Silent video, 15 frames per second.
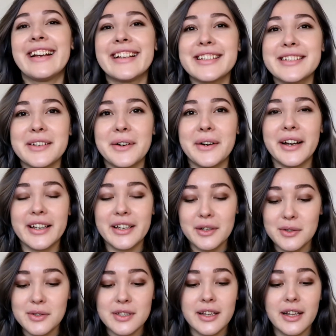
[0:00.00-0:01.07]
So I
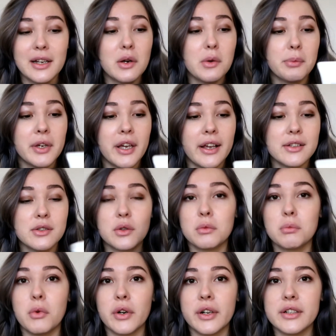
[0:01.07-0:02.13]
use the Low pH Good
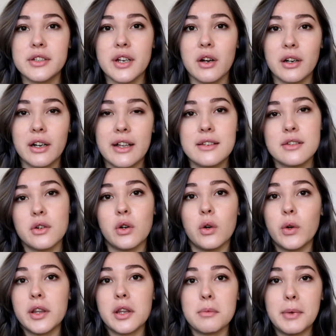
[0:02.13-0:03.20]
Morning Gel Cleanser,
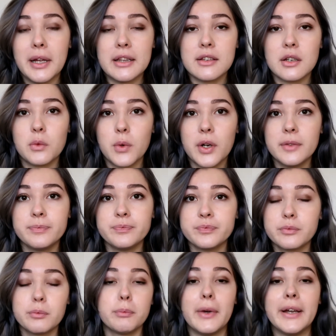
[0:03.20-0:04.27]
or the Benton one.
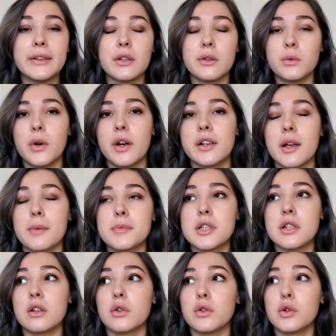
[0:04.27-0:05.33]
Benton one I'm
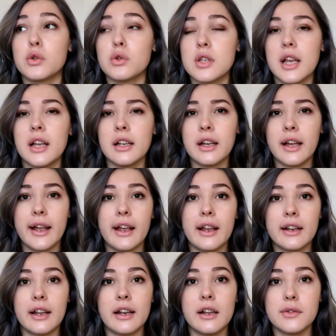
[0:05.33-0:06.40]
still using,
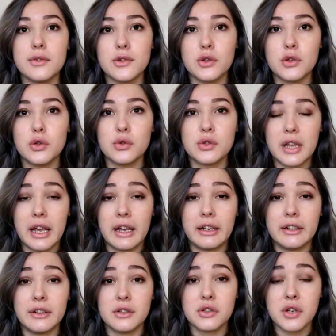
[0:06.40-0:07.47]
and I love to use that
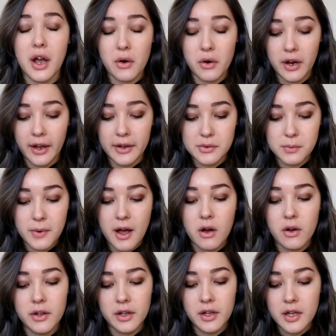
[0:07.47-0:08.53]
in the shower as well.